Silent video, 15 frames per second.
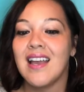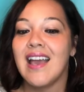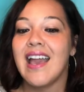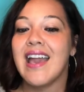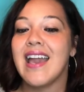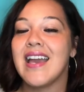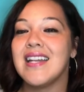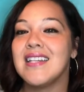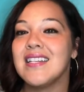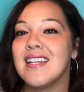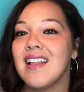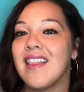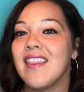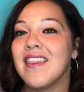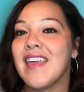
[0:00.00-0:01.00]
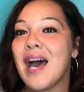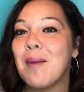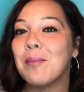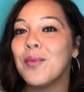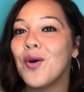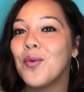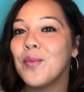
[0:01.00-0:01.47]
And that
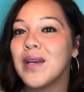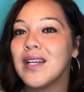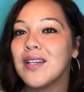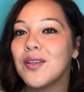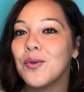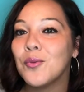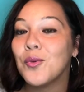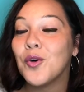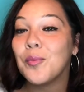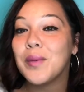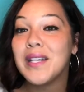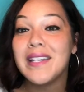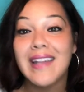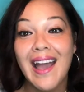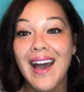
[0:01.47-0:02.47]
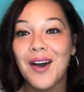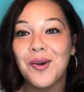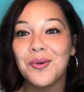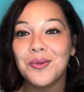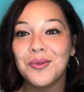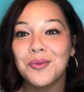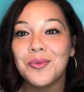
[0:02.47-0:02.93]
moment will be
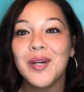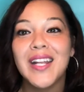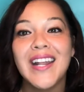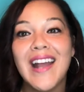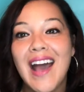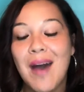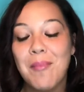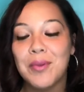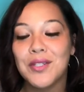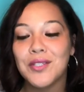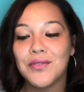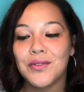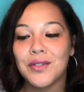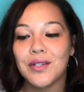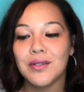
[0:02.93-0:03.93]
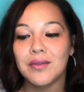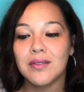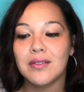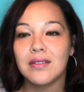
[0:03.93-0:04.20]
now when it happens for you.